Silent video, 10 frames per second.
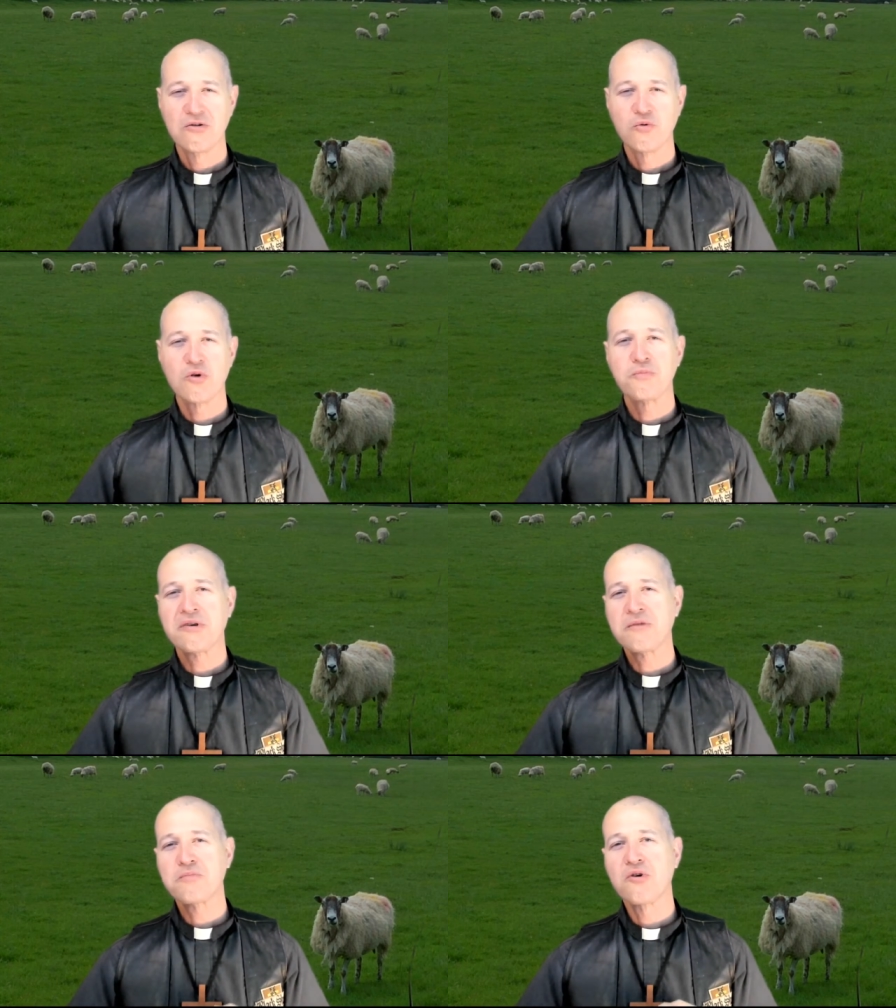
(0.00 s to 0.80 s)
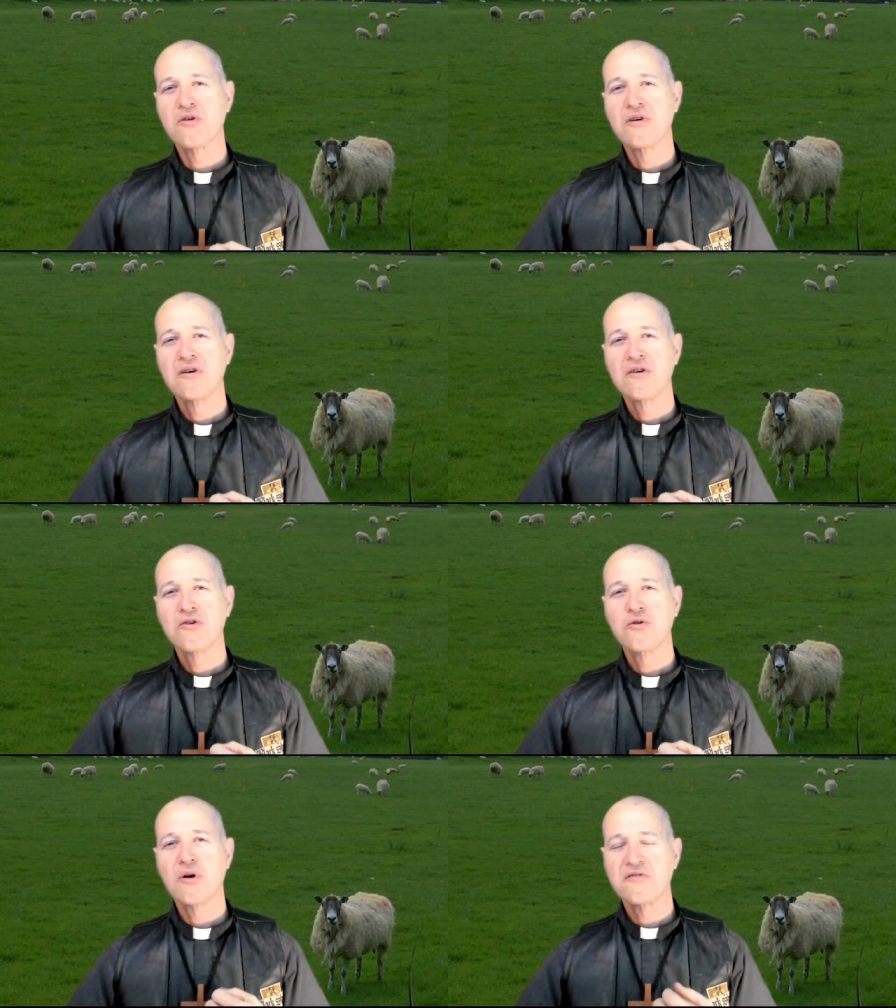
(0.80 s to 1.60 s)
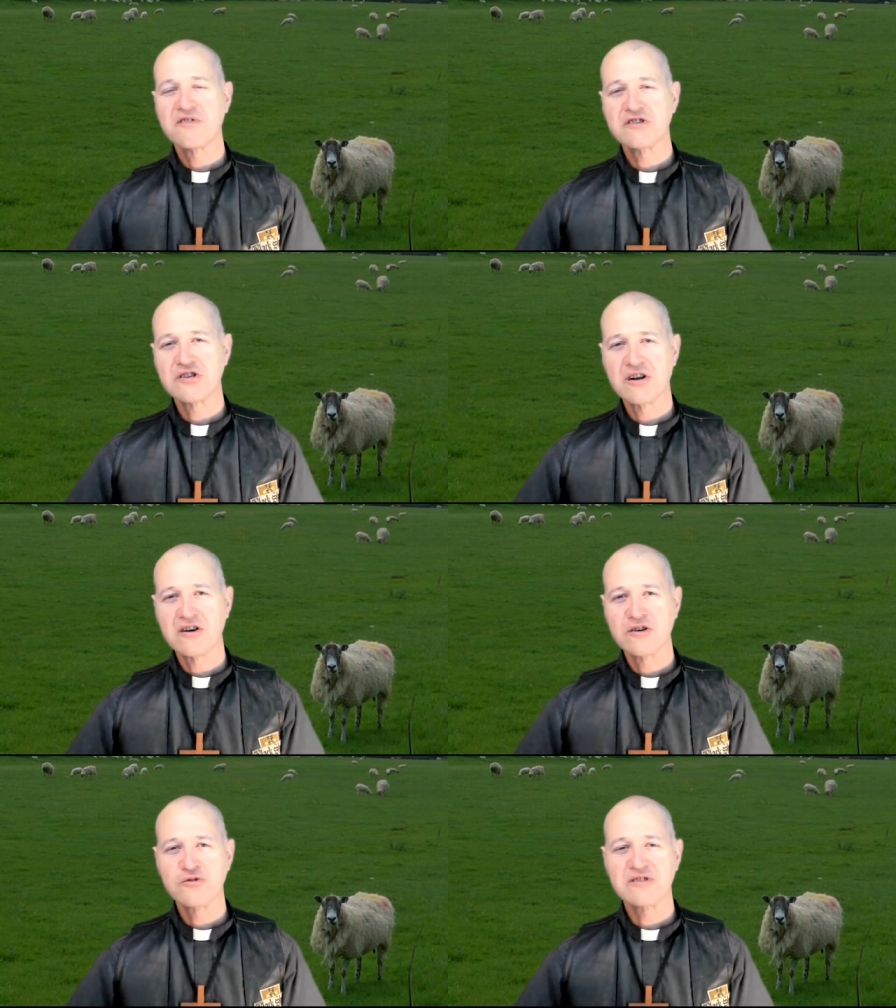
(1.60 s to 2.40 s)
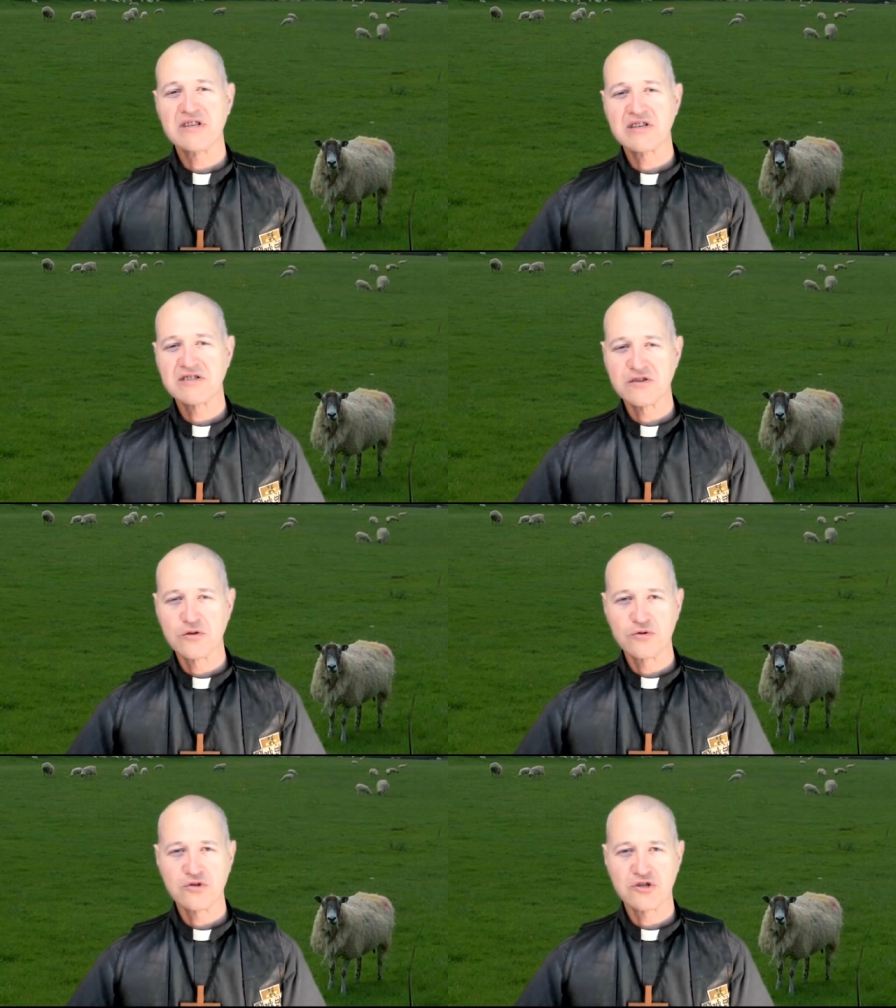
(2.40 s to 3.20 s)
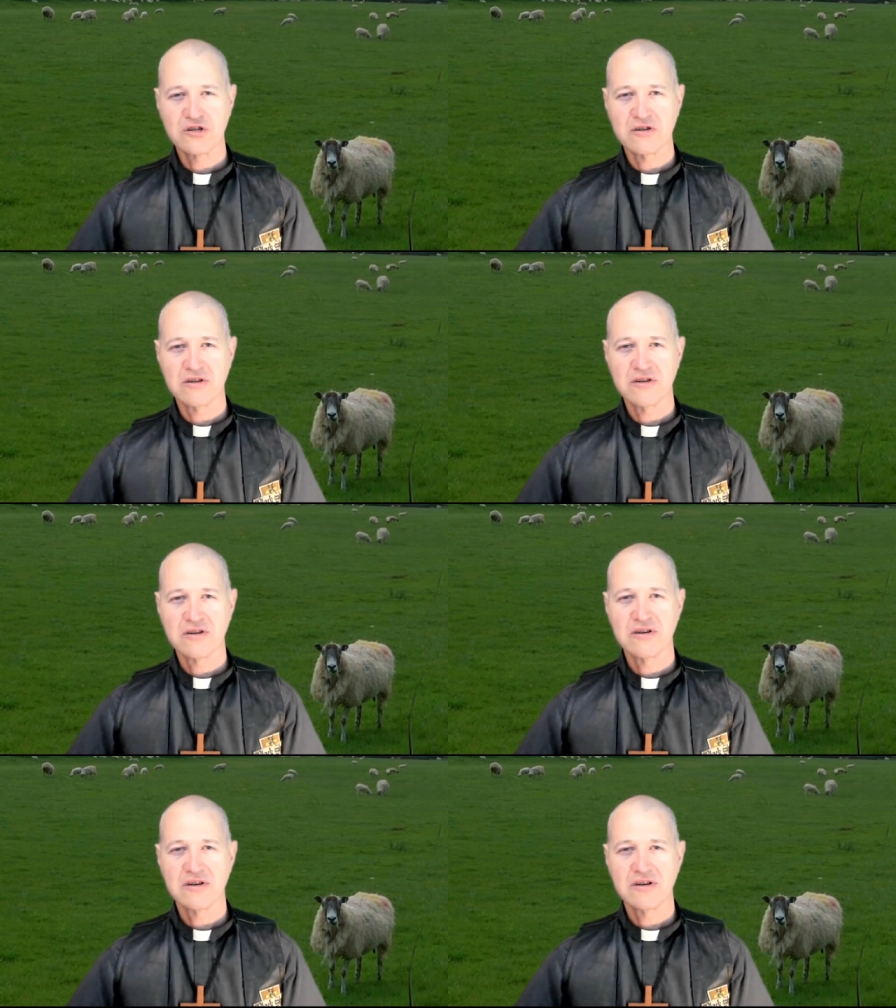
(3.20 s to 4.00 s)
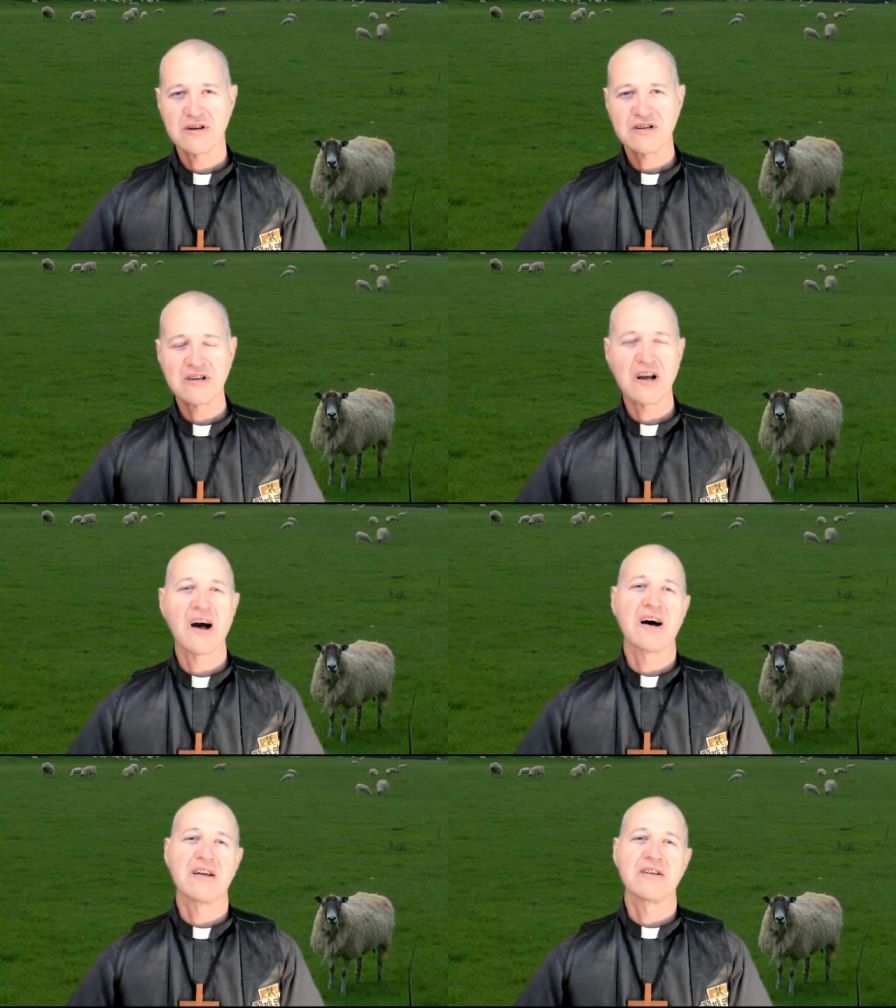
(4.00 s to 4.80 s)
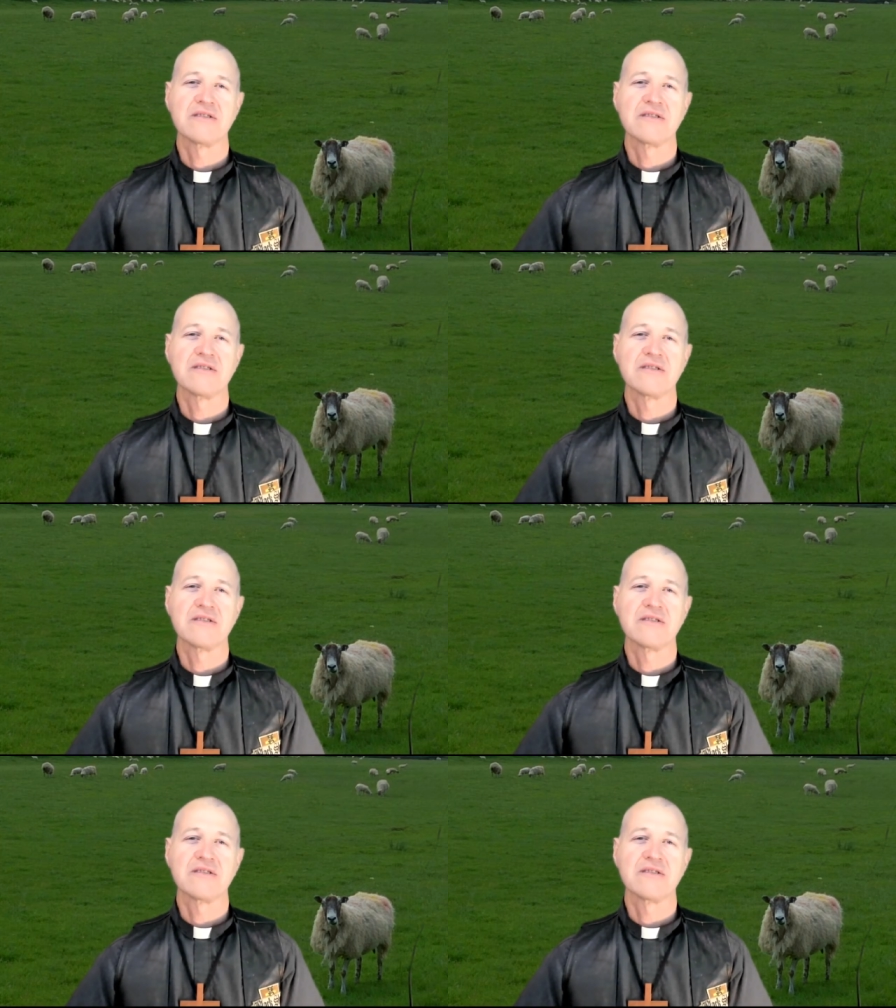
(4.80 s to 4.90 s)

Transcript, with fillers: We're people who are visionary, who see the solution. God.